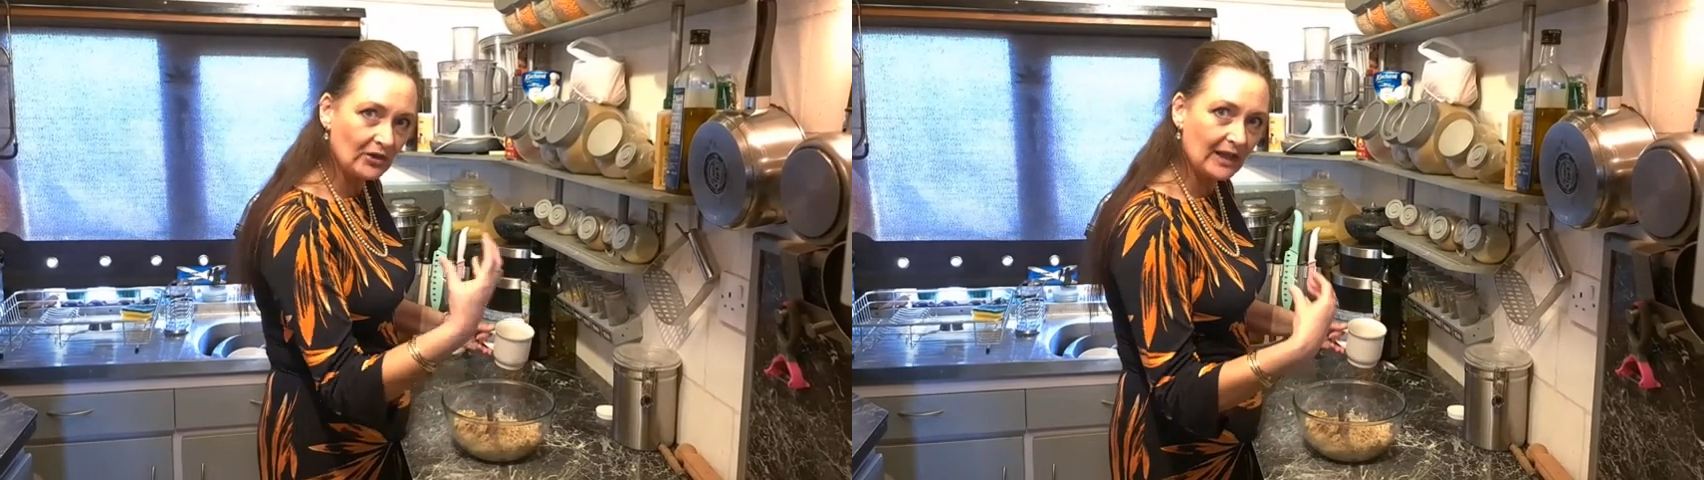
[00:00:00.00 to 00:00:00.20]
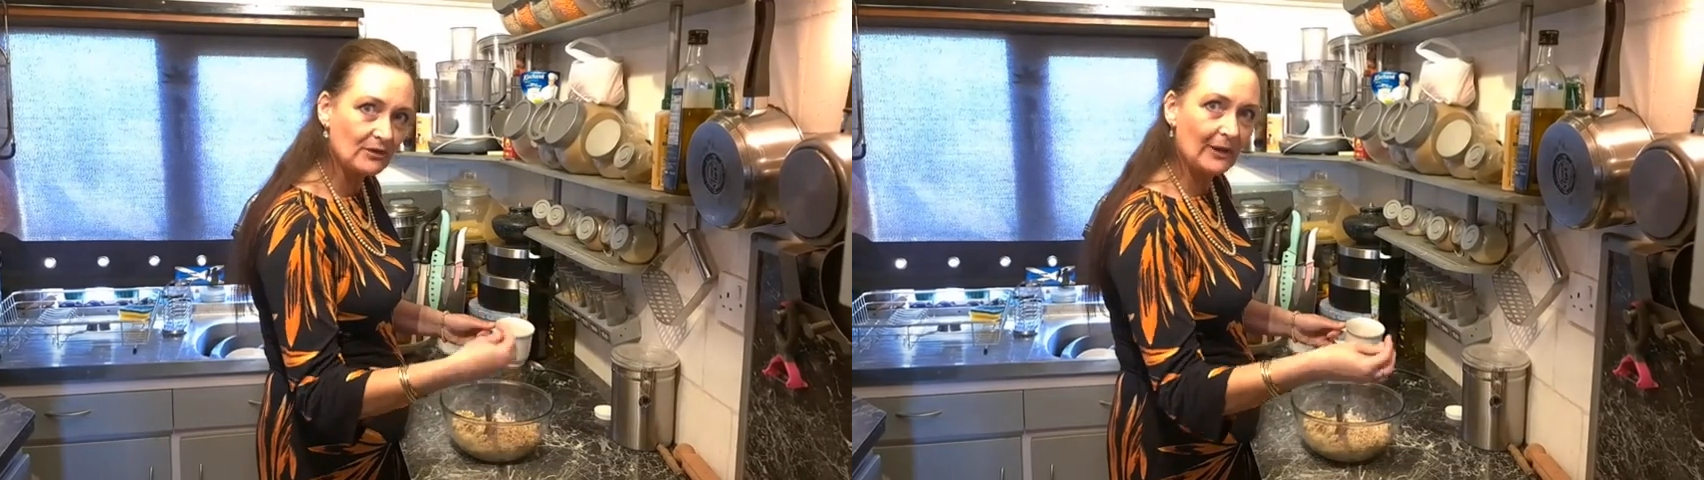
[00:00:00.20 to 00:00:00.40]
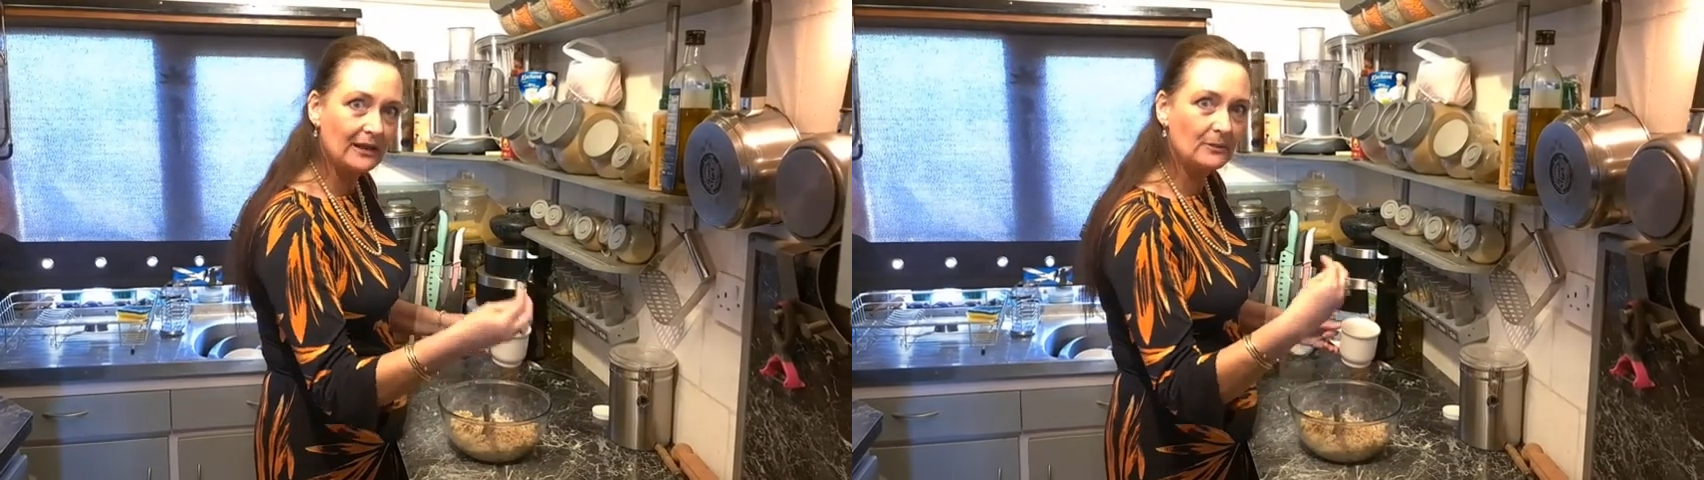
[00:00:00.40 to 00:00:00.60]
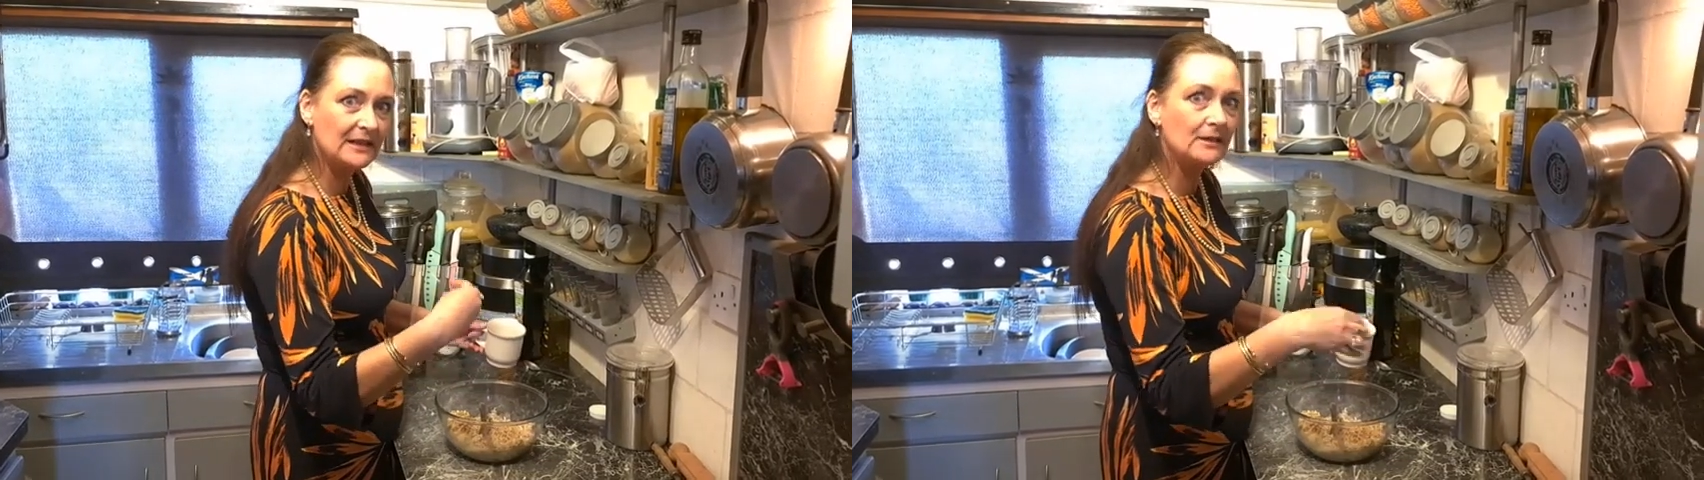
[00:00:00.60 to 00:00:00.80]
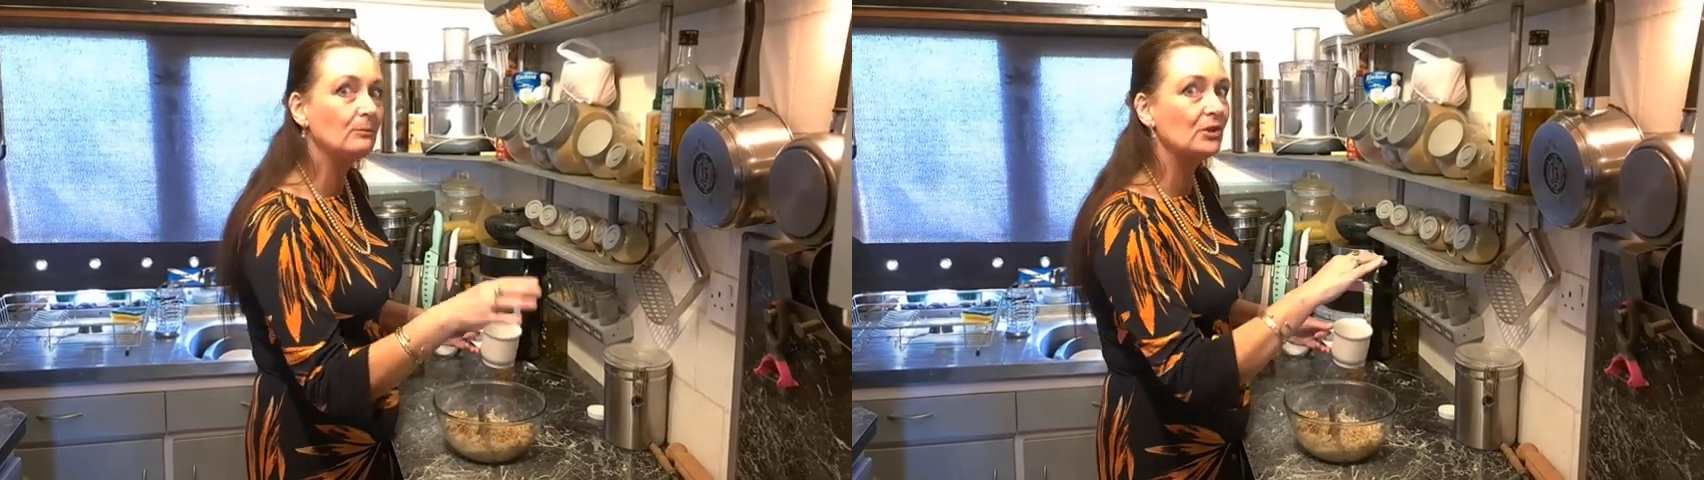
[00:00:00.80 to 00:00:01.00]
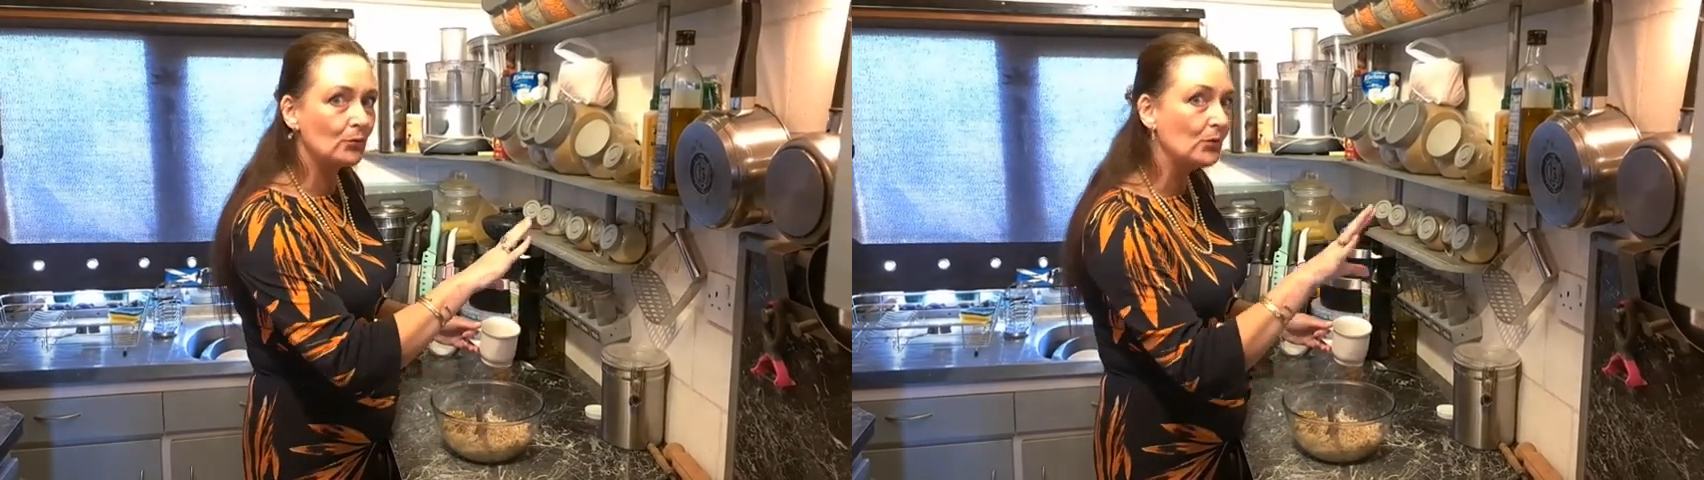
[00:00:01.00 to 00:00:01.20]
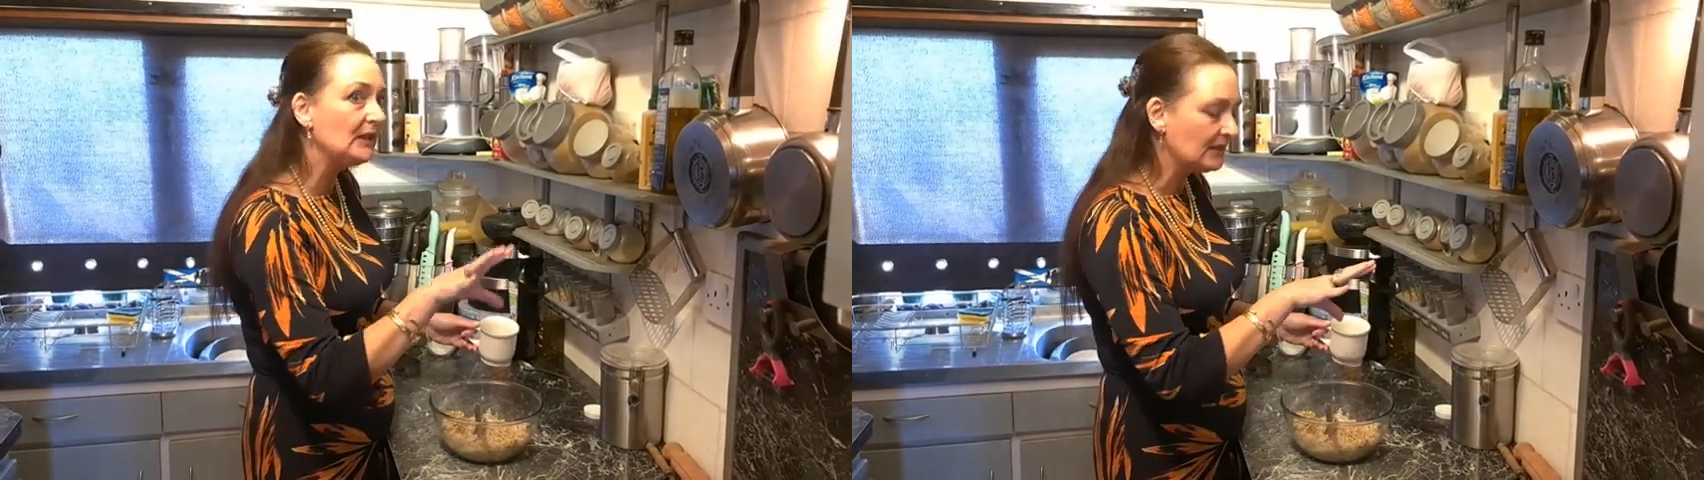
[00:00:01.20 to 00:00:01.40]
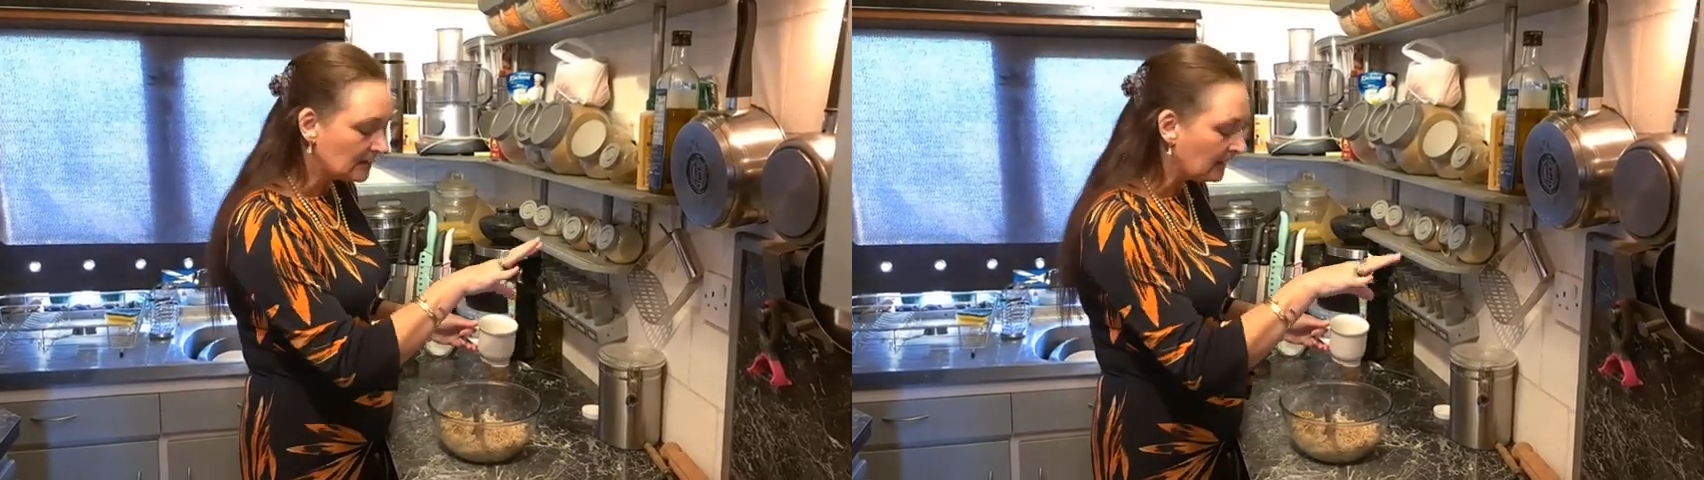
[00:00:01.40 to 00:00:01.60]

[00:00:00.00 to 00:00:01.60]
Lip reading: That's why I'm saying between,